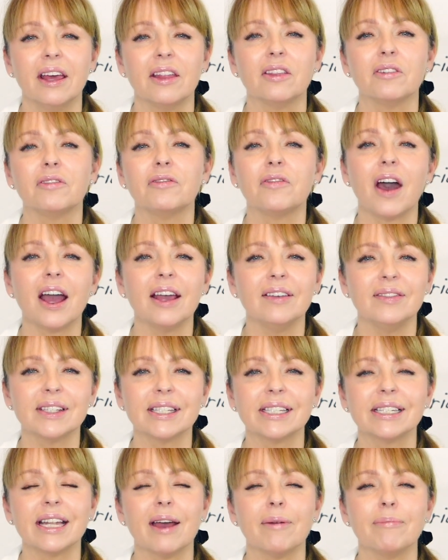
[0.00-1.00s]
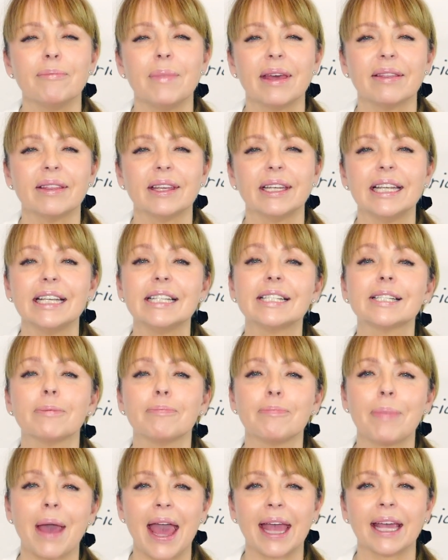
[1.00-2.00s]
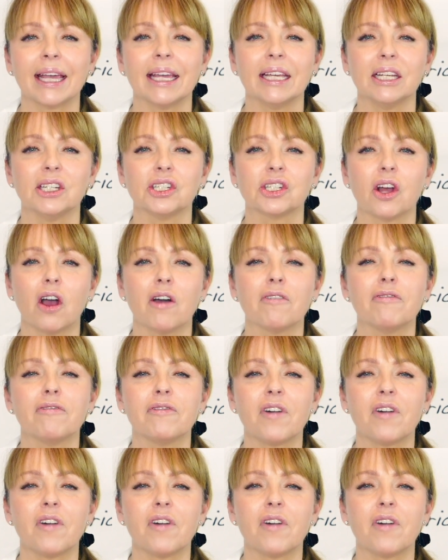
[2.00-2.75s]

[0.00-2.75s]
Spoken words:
The 5-Star Method is a package of